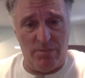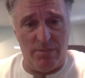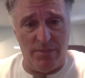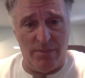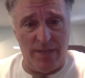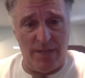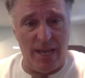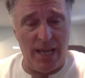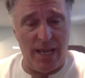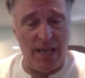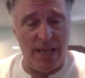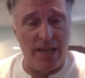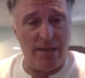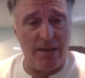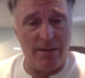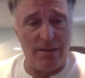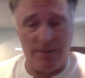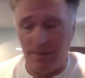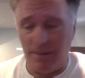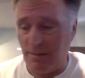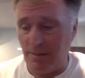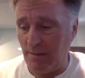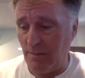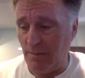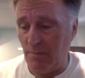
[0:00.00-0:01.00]
they
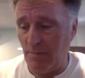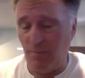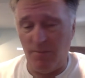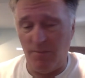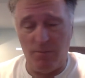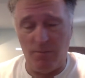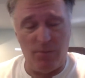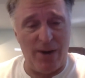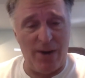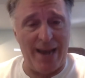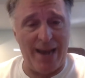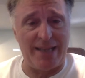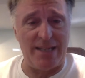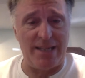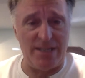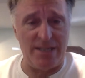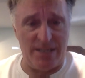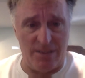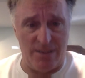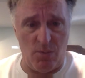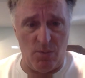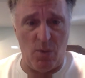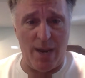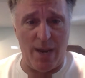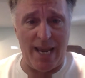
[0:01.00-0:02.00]

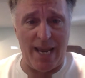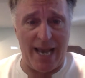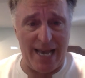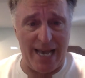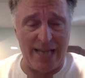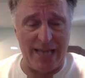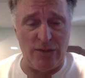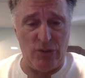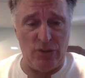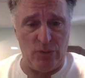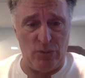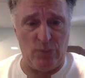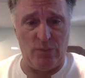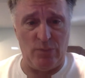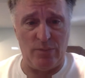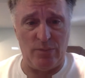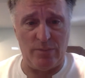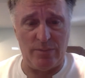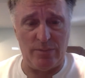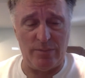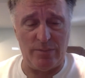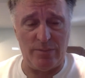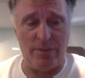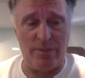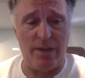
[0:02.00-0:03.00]
practiced the way I do,
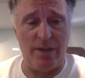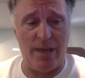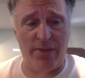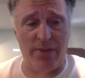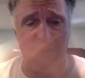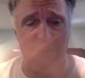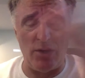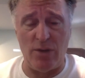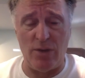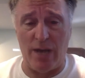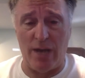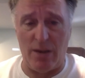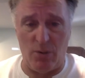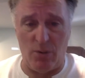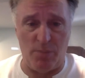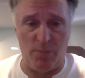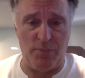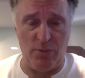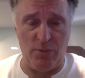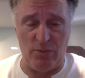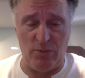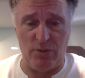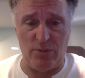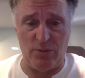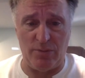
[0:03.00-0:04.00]
and that I hope
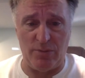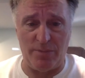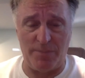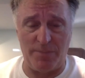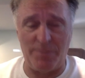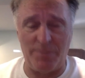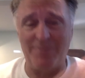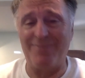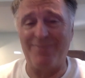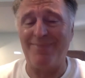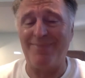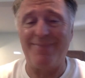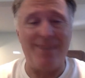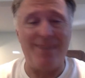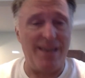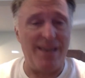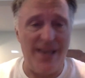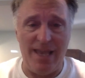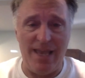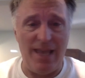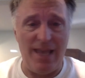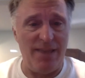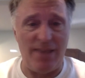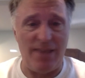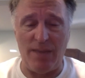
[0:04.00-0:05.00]
you do,
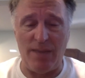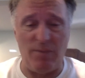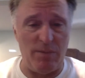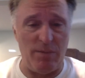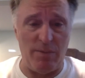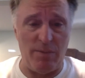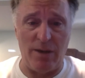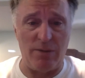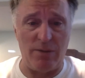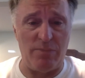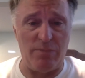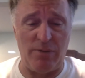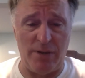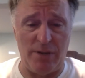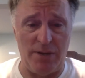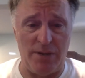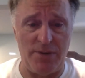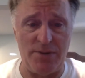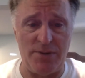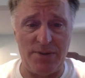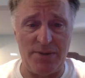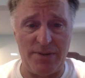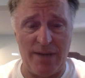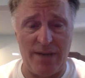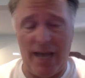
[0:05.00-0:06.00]
they'd be better
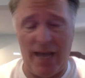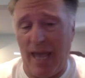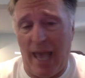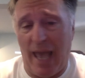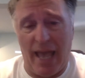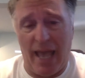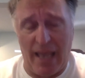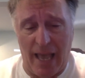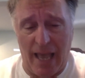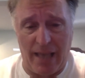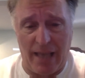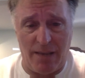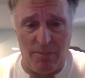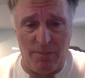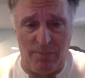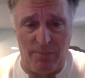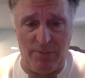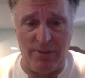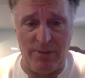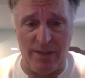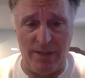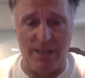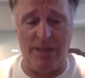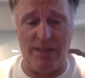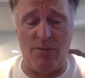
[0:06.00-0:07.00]
players. I
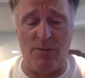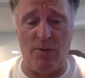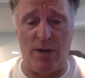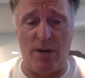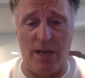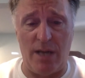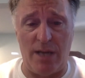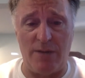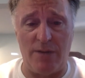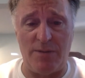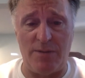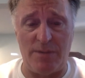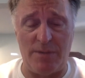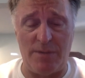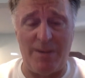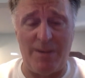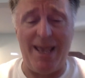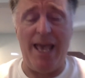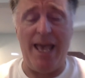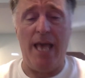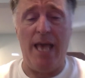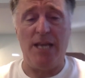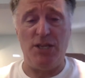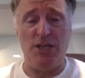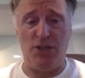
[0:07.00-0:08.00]
completely 100%
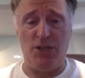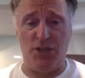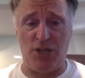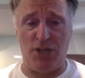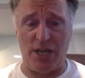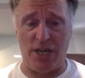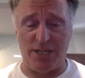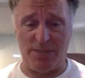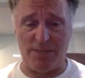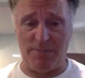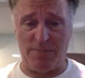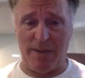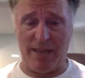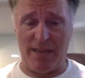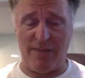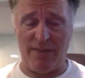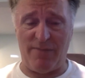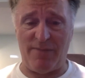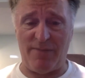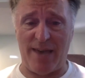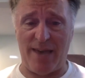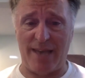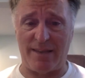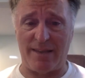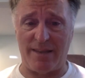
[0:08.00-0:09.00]
just by the
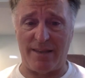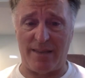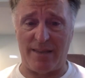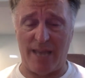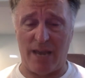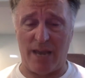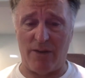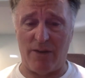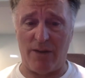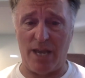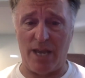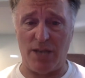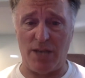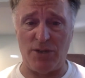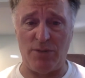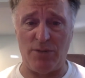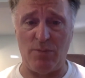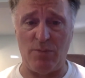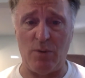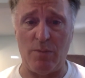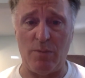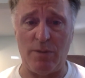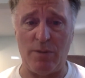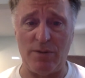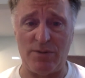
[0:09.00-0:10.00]
fact that they are engaging
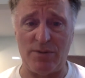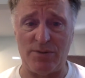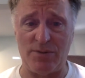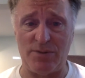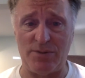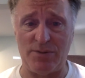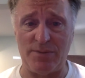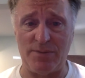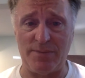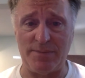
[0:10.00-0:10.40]
more muscles.